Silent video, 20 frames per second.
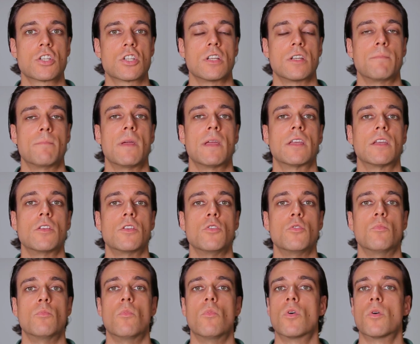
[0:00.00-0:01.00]
making you
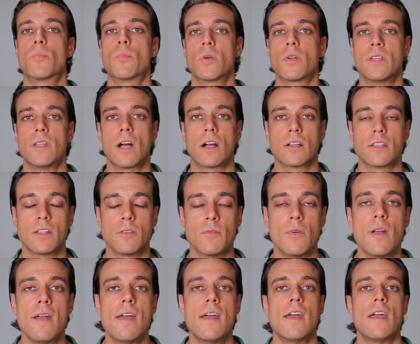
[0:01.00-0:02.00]
more productive
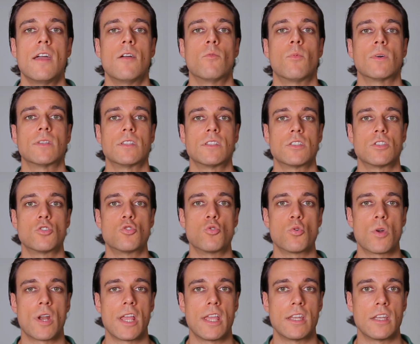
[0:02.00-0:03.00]
and what is
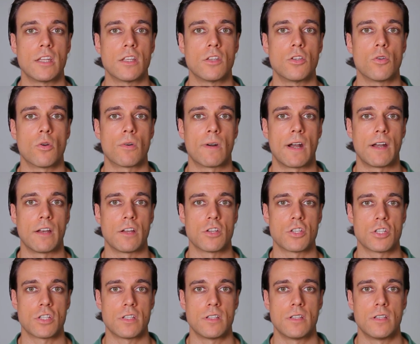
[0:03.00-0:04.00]
draining your
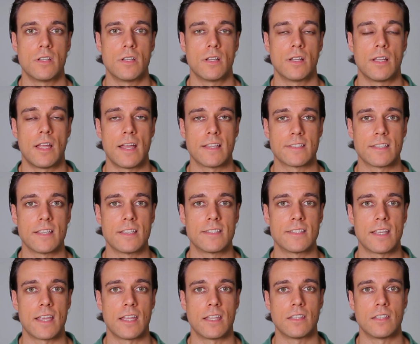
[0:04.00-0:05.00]
energy. As I
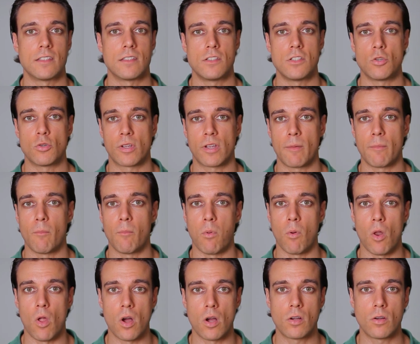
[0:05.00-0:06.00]
said, you can
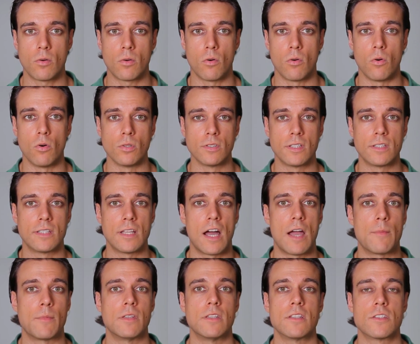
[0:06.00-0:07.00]
block all the
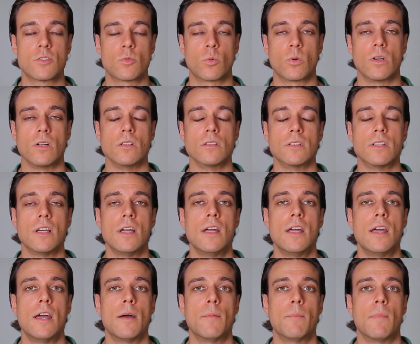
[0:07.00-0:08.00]
time in this world,
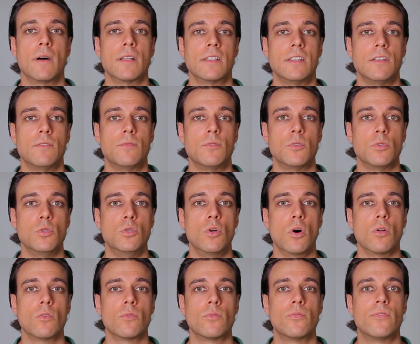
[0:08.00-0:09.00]
but if you
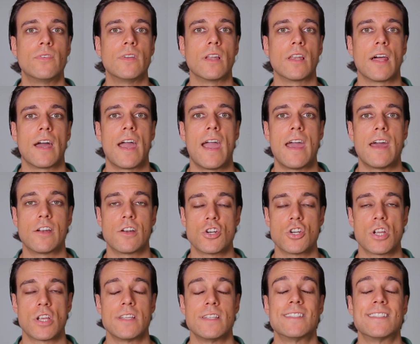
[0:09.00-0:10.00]
don't feel
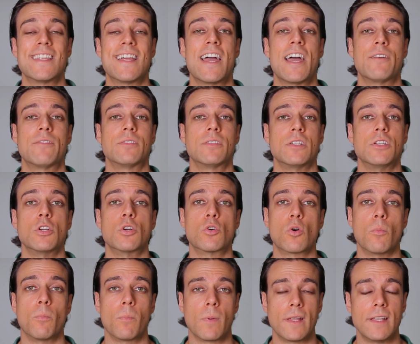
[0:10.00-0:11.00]
energized after you
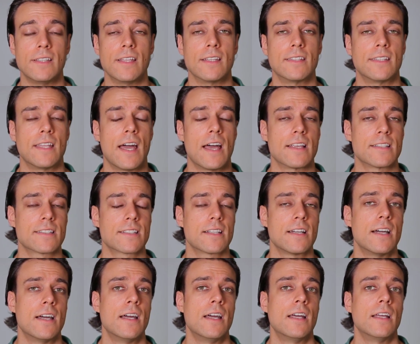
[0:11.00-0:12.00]
complete the task,
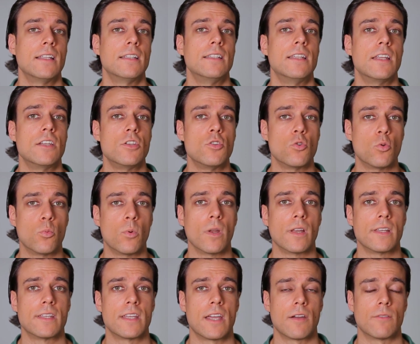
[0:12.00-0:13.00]
then you will
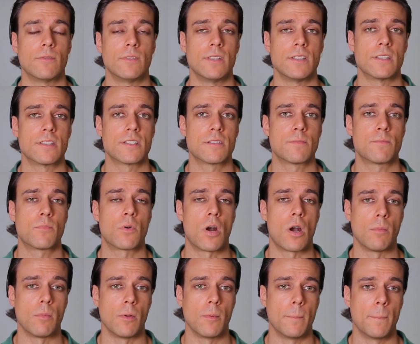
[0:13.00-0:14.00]
have this problem.